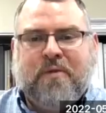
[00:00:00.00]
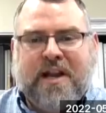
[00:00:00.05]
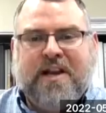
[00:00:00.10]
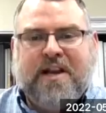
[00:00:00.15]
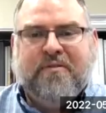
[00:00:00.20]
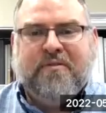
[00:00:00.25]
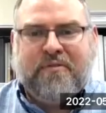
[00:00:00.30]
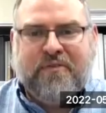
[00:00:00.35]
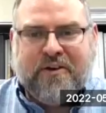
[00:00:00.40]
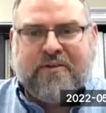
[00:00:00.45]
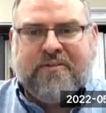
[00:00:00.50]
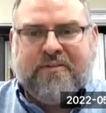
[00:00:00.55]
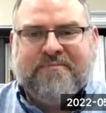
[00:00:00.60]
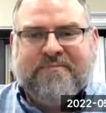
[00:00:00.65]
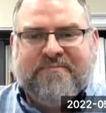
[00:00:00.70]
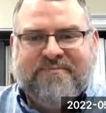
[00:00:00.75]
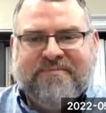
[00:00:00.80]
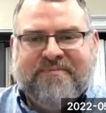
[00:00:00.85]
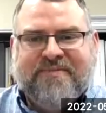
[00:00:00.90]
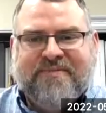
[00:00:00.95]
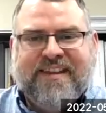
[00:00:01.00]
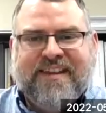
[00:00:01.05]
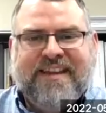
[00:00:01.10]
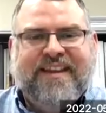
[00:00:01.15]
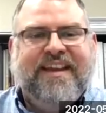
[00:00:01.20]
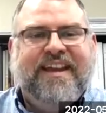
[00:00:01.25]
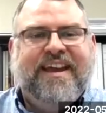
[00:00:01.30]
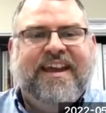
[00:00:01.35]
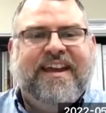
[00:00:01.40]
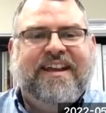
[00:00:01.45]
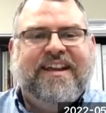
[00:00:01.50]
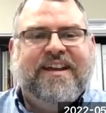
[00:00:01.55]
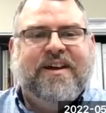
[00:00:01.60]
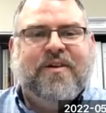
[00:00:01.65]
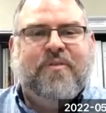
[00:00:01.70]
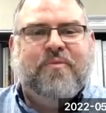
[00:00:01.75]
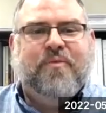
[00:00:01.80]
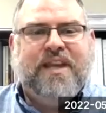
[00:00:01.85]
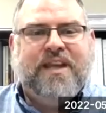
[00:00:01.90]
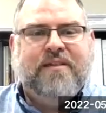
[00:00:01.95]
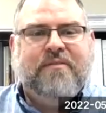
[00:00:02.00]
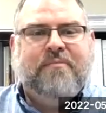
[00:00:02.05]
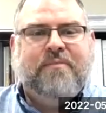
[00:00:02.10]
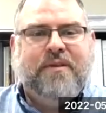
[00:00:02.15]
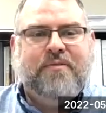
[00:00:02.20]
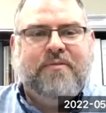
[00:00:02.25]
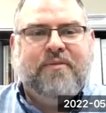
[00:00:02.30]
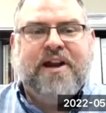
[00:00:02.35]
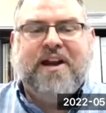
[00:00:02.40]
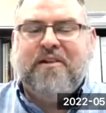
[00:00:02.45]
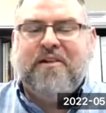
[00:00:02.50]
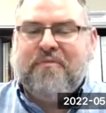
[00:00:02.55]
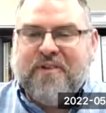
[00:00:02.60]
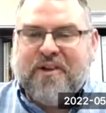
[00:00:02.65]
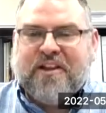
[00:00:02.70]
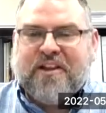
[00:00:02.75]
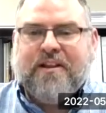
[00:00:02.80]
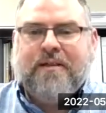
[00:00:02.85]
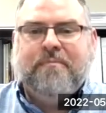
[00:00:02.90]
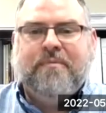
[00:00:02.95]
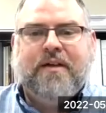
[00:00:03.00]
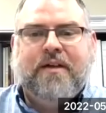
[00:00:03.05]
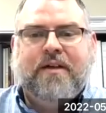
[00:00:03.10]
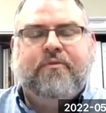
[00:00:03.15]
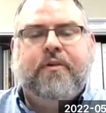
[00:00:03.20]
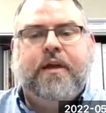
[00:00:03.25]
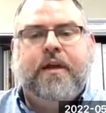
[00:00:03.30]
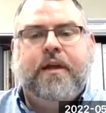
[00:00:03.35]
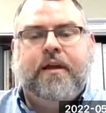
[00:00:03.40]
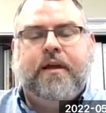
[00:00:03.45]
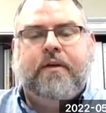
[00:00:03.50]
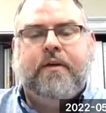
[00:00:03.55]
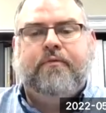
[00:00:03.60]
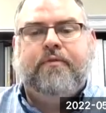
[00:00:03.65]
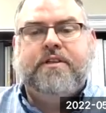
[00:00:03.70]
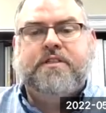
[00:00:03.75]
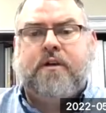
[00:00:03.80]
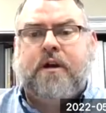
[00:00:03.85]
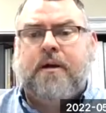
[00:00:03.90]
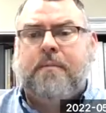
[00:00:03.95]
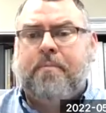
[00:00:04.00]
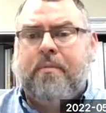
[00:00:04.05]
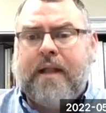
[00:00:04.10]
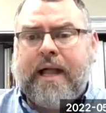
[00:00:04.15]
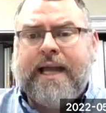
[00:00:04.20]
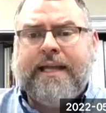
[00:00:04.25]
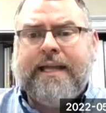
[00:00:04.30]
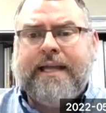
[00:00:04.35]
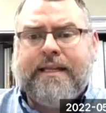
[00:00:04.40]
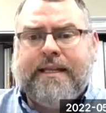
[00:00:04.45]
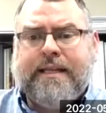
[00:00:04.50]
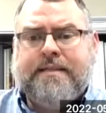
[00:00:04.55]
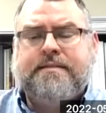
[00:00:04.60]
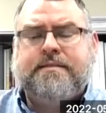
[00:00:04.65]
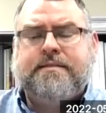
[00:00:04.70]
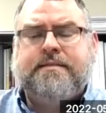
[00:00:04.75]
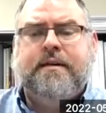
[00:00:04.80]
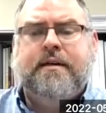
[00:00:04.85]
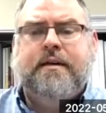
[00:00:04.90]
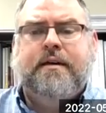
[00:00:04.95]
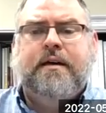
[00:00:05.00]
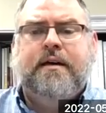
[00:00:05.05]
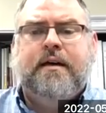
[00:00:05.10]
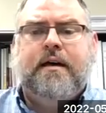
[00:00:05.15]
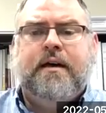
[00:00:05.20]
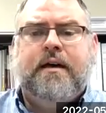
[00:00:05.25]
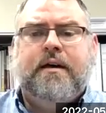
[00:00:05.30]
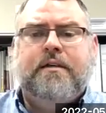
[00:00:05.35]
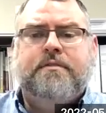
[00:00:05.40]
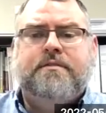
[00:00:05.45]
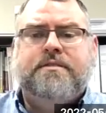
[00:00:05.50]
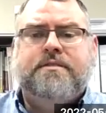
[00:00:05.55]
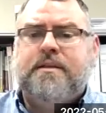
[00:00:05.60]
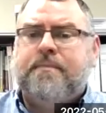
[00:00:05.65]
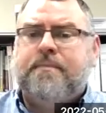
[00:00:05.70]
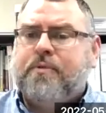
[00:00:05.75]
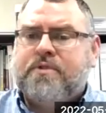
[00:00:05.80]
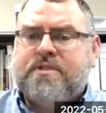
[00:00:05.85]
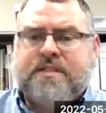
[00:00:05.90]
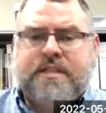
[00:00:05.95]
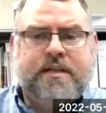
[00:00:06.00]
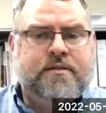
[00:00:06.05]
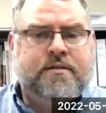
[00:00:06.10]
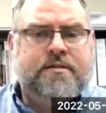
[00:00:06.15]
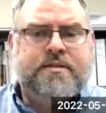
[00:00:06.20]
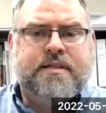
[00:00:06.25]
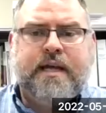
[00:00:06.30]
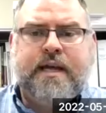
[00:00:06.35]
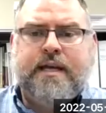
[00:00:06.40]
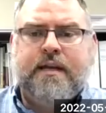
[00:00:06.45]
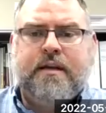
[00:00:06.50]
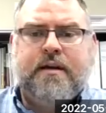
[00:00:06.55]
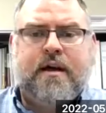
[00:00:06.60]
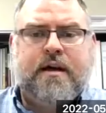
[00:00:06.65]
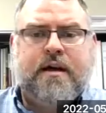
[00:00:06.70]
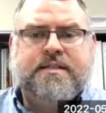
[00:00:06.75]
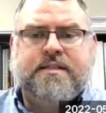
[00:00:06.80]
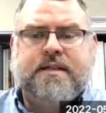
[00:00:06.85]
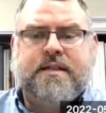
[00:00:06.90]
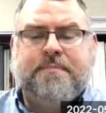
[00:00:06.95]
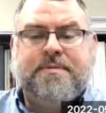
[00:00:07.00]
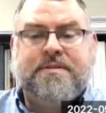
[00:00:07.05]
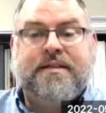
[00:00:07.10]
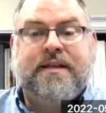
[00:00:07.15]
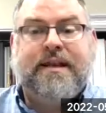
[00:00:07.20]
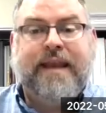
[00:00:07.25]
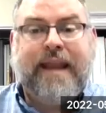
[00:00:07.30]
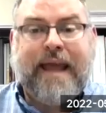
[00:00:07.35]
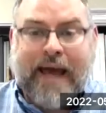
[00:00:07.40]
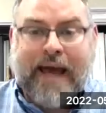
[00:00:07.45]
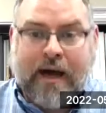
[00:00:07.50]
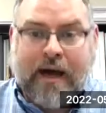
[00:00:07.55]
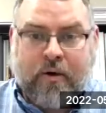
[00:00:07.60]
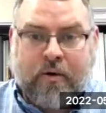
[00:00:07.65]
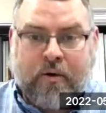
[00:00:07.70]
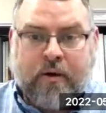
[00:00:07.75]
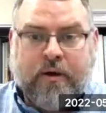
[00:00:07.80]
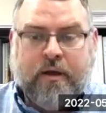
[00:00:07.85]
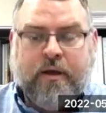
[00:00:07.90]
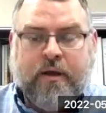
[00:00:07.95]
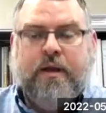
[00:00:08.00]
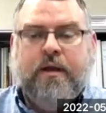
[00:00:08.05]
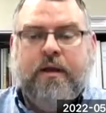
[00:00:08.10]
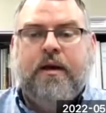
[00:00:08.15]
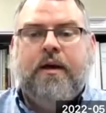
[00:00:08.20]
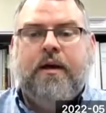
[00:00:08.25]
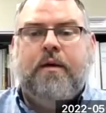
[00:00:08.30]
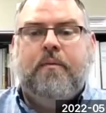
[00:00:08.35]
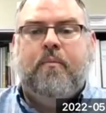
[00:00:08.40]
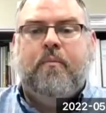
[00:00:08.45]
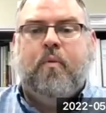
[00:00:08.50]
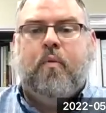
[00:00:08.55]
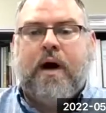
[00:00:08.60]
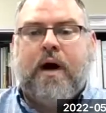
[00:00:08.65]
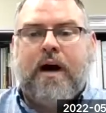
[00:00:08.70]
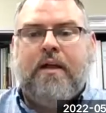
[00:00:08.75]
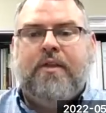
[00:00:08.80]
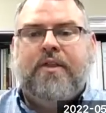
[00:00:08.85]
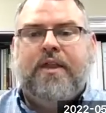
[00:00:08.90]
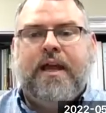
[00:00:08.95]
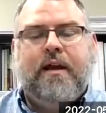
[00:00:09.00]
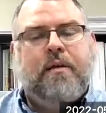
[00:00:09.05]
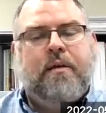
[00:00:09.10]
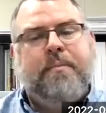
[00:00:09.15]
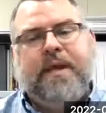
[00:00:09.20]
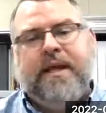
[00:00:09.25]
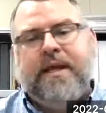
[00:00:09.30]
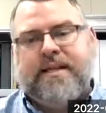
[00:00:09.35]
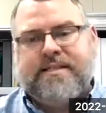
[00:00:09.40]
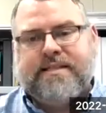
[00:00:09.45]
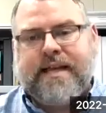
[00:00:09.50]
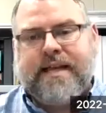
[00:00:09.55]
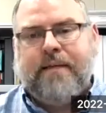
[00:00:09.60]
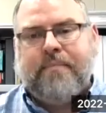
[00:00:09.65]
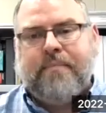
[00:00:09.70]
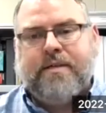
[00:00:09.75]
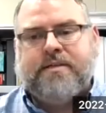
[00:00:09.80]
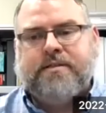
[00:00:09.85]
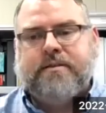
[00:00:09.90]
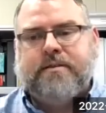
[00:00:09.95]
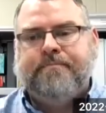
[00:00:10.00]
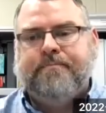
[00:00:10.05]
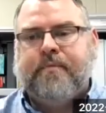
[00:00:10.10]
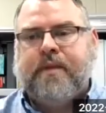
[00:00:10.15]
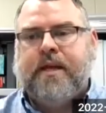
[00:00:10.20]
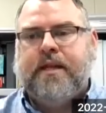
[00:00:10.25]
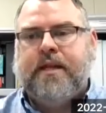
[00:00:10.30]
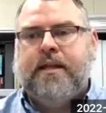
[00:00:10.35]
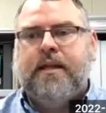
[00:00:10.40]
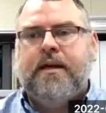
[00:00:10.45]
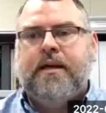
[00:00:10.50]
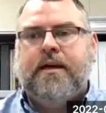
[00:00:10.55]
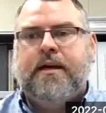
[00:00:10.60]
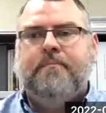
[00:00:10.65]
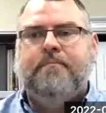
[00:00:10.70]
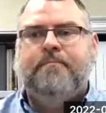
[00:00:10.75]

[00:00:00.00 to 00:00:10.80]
ready to fill. And we can be ready to fill them if we start applying these simple skills and concepts now while they are being established. And